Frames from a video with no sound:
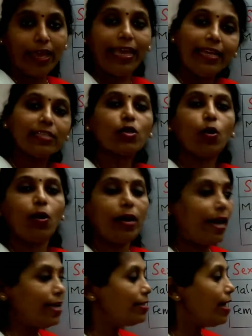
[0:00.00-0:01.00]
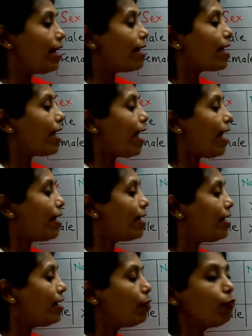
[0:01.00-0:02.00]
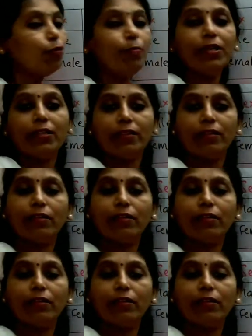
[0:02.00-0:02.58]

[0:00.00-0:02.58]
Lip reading: is called as carrier woman.